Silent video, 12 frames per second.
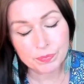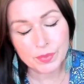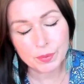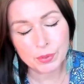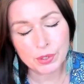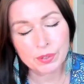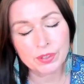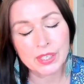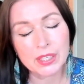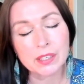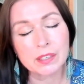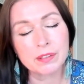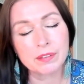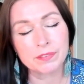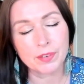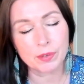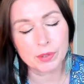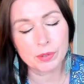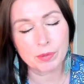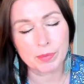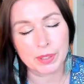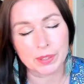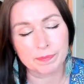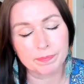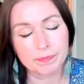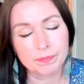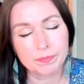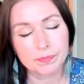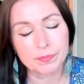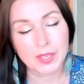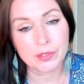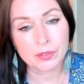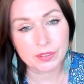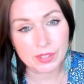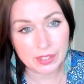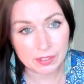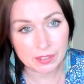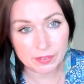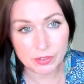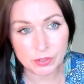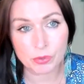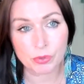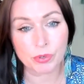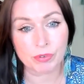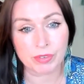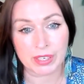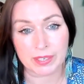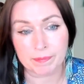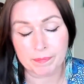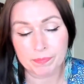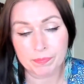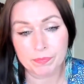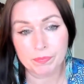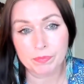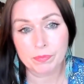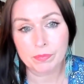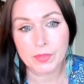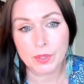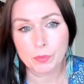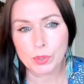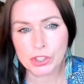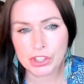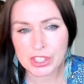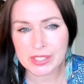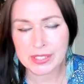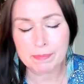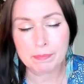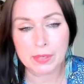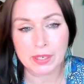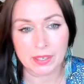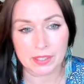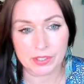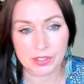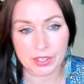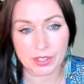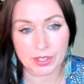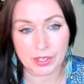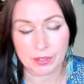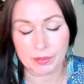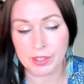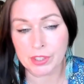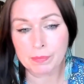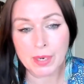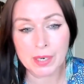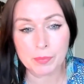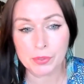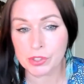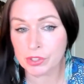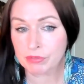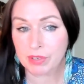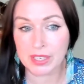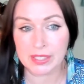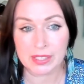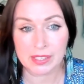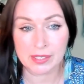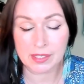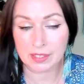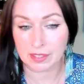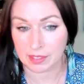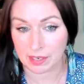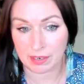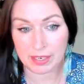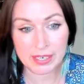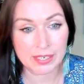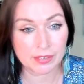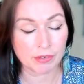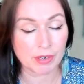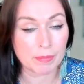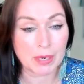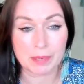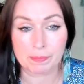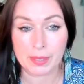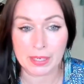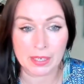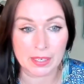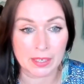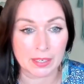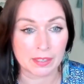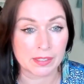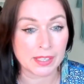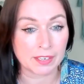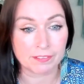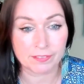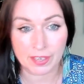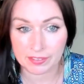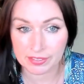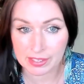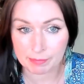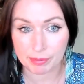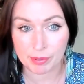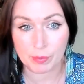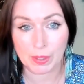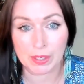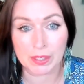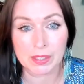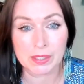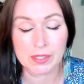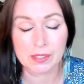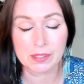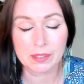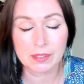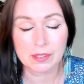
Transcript: when you think of the Foxwoman and you think of the story, what does she symbolize to you? And you might want to write this in a line, or it might be, say, 5 separate words.